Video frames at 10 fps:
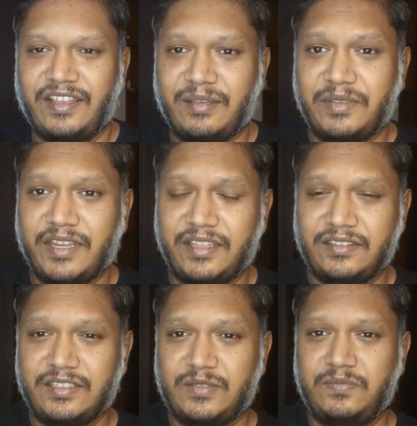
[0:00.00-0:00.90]
I'm getting
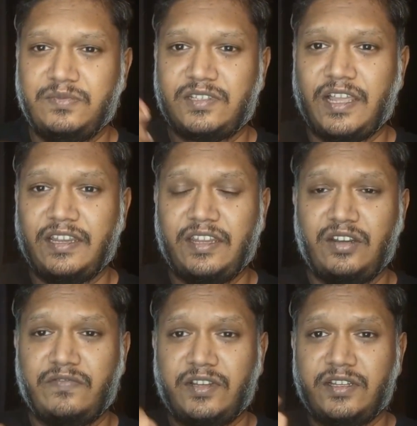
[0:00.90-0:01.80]
this slight hint
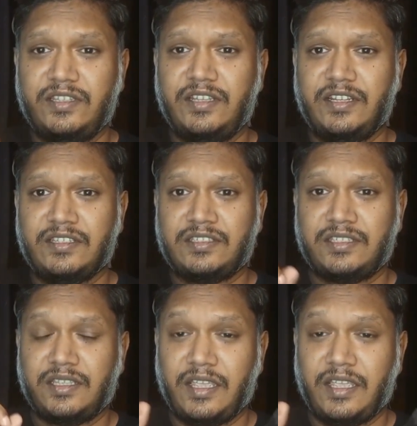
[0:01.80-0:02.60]
of earthiness